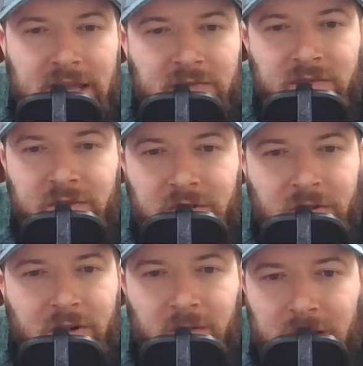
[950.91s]
even if you
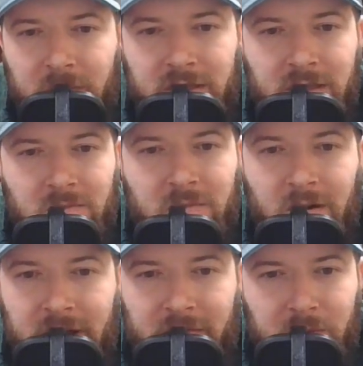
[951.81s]
don't agree with him
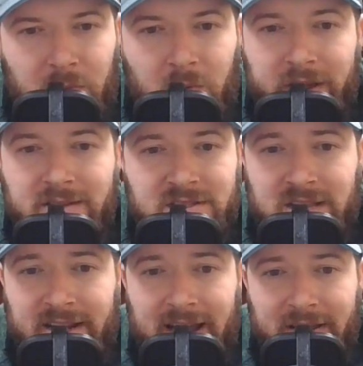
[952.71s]
on every point,
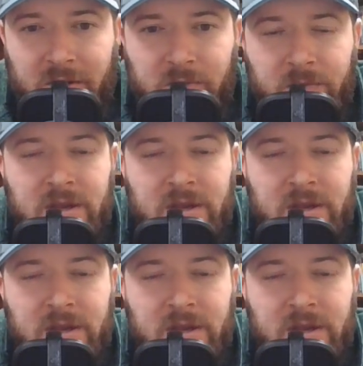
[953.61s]
just like I don't.